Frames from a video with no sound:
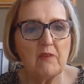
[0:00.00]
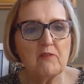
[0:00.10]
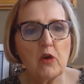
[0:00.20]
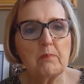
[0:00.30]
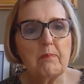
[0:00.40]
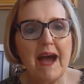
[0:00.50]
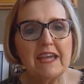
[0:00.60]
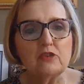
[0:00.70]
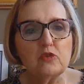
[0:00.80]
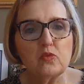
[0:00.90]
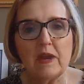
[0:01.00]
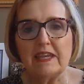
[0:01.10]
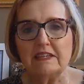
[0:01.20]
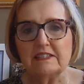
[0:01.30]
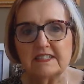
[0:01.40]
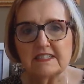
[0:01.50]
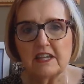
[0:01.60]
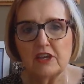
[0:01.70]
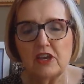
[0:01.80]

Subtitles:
For by grace